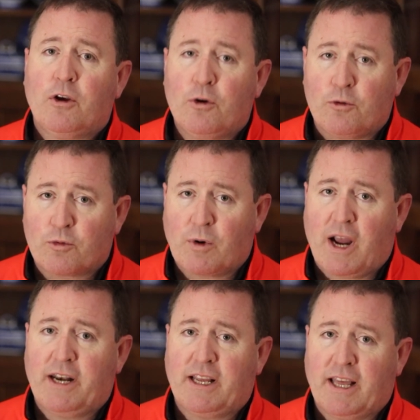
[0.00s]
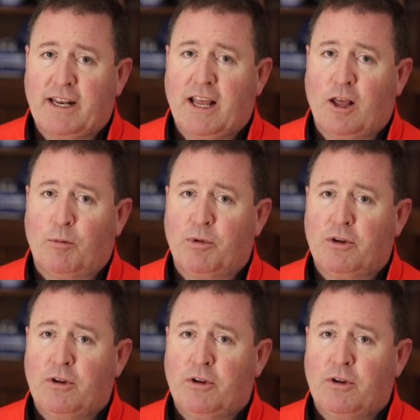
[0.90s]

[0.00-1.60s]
who try to get help,